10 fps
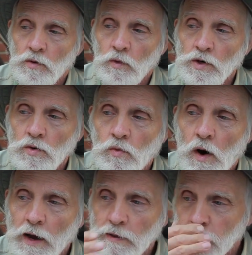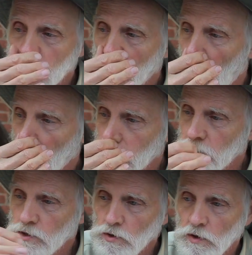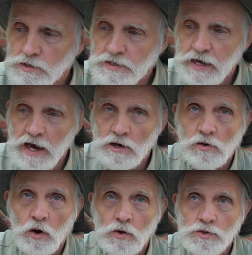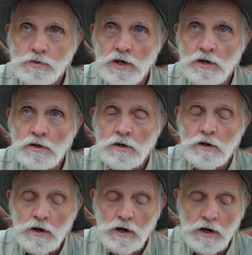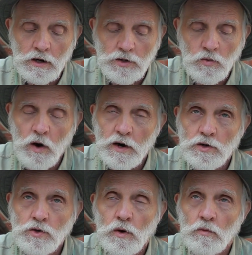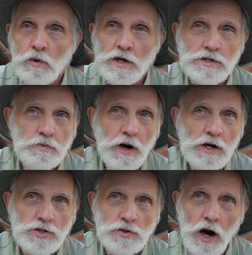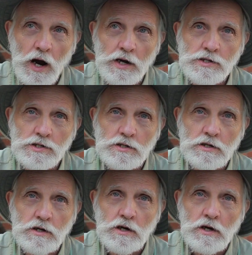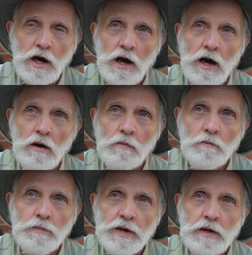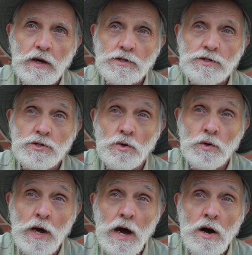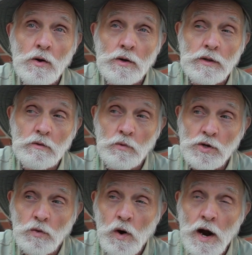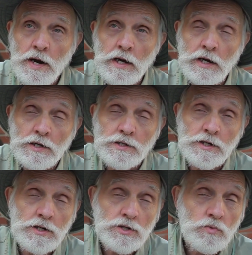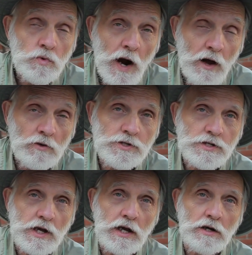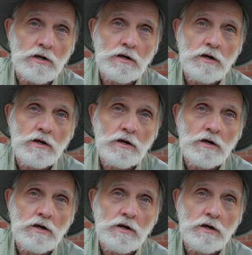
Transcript: when you wind this hose into a standard hose reel, you want to do it when it's pressurized, because so now when you're winding it, it's in its round state,